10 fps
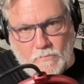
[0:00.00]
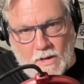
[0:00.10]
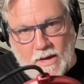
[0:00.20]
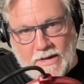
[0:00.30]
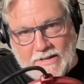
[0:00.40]

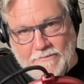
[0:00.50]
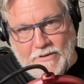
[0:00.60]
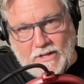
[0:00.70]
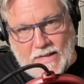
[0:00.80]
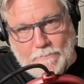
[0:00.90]
I got to give you
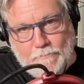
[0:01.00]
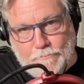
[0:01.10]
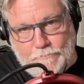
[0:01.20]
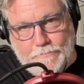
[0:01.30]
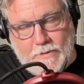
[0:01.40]
a clap
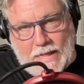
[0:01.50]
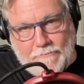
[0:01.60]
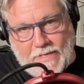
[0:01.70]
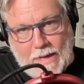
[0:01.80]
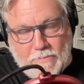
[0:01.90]
for
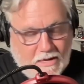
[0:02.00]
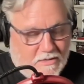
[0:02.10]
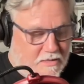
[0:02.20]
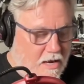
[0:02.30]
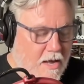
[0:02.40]
that,
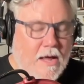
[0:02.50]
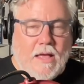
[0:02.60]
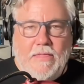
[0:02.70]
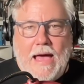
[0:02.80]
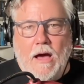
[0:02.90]
because
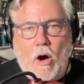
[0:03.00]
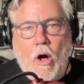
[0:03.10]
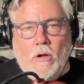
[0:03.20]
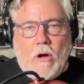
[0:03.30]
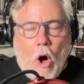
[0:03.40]
that
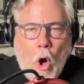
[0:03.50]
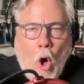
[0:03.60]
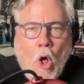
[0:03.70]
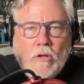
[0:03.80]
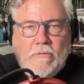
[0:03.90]
all
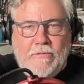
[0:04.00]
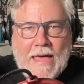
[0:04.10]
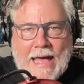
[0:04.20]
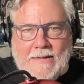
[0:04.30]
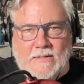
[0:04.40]
of
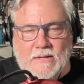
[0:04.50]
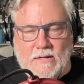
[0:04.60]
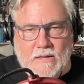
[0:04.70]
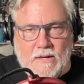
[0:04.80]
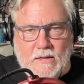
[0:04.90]

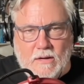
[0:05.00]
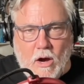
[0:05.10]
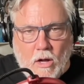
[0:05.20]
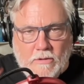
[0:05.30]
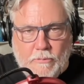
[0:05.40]

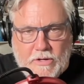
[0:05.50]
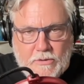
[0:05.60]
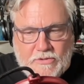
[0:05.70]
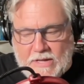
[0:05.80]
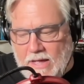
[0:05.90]
what you
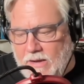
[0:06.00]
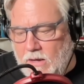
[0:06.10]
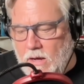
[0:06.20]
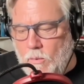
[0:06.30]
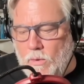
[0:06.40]
said
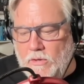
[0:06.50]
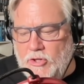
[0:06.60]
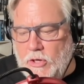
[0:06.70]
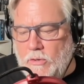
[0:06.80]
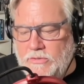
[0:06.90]

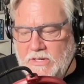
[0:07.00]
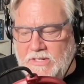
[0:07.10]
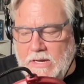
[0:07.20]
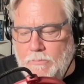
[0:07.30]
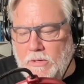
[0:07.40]
shows a
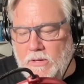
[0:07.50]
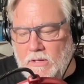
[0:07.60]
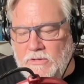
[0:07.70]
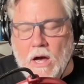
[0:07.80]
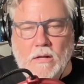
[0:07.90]
deep
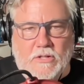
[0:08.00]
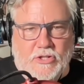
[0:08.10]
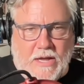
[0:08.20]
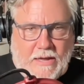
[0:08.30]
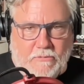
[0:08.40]
knowledge
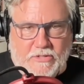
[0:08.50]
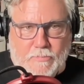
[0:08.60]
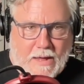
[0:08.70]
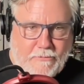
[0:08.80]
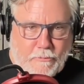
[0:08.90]
and
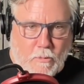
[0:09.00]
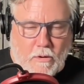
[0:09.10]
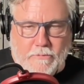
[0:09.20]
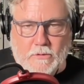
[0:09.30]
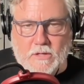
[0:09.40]
respect for
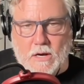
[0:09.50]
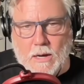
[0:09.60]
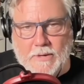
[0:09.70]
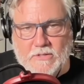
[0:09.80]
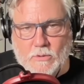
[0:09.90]
Marvel
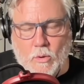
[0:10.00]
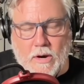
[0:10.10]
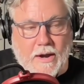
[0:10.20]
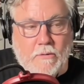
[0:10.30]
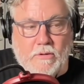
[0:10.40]
Comics lore,
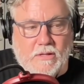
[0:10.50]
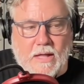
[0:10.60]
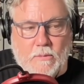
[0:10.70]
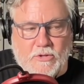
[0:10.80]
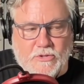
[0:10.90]
and I really
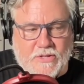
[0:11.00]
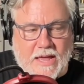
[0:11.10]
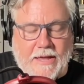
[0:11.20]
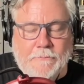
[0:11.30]
like what you're saying.